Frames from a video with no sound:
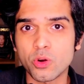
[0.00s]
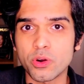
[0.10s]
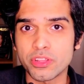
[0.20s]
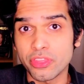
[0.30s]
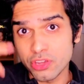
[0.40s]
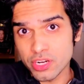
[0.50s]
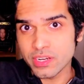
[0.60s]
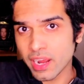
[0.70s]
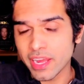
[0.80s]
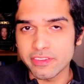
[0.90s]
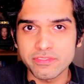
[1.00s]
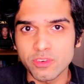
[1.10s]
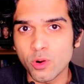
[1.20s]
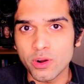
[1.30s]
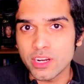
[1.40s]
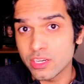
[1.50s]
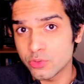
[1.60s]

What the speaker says: or a third eye for